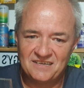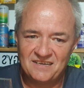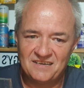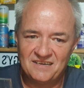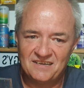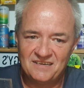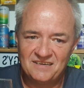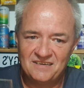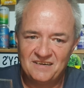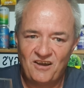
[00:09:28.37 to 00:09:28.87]

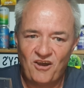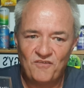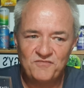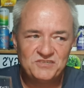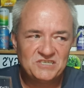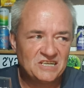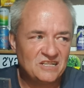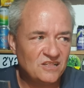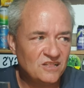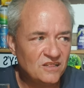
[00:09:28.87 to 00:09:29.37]
Uh,
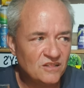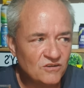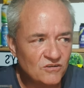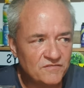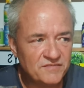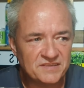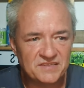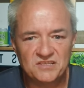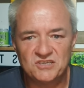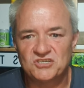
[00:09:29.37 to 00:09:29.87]
obviously
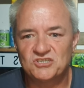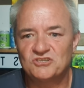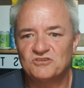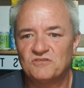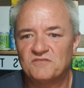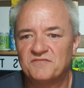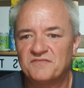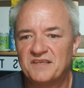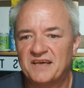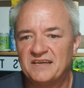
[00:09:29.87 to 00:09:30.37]
loving the
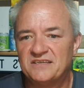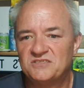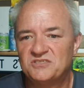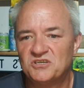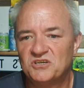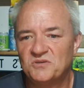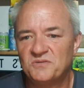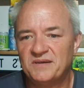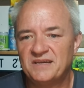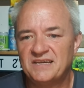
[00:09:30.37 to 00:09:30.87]
stuff they're
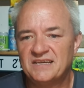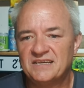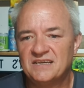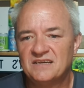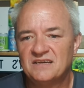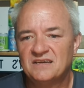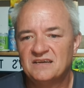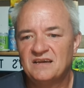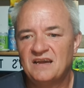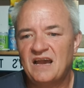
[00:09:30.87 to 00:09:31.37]

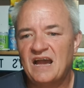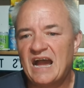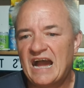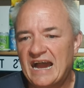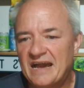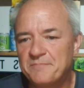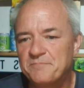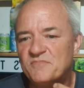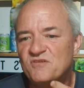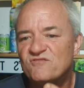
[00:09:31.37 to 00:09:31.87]
doing,
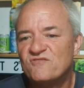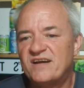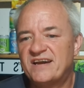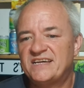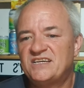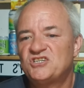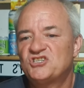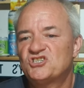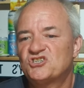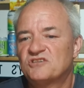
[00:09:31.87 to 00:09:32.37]

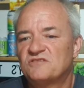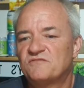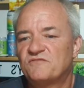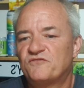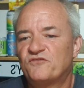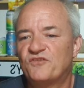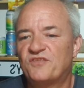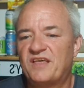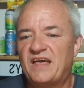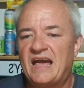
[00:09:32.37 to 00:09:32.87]
admiration
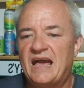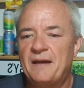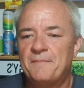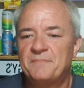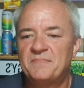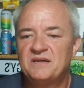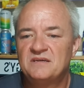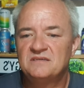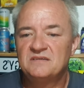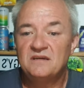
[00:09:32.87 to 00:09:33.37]
for
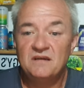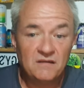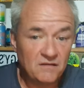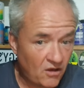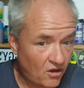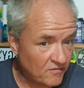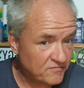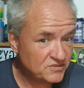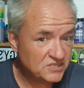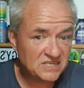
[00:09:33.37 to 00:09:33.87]
them.
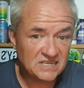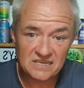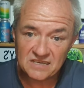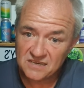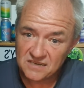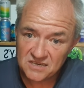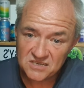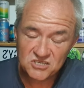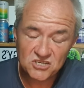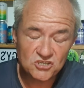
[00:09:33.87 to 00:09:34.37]
Obviously,
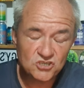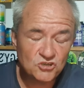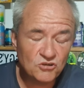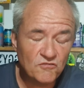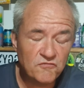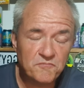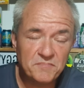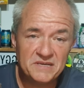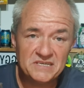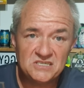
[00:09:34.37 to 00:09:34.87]
it's a
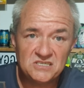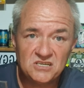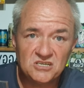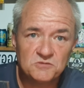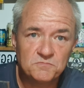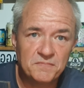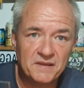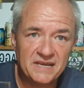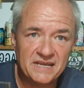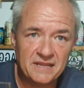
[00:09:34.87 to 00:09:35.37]
tough
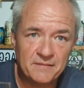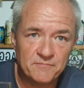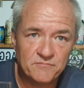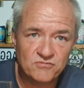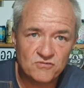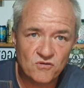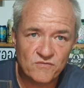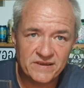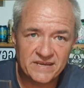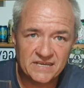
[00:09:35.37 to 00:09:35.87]
business being in
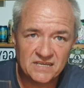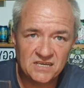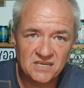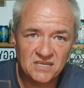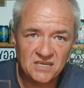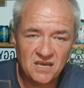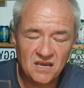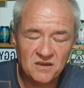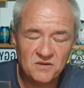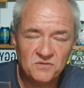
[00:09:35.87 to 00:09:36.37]
brewing,
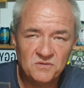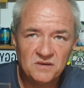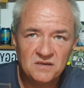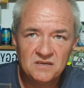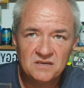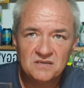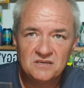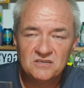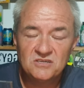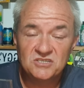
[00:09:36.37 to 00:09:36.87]
you know,
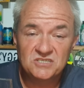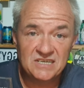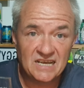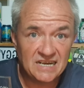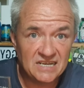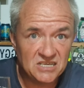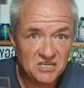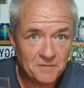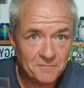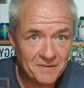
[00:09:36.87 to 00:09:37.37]

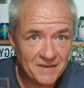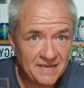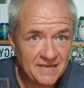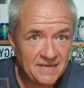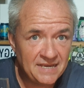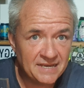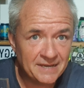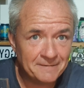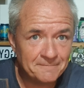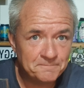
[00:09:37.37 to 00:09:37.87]
selling your
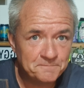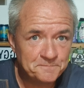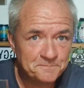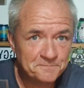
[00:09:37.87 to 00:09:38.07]
beer.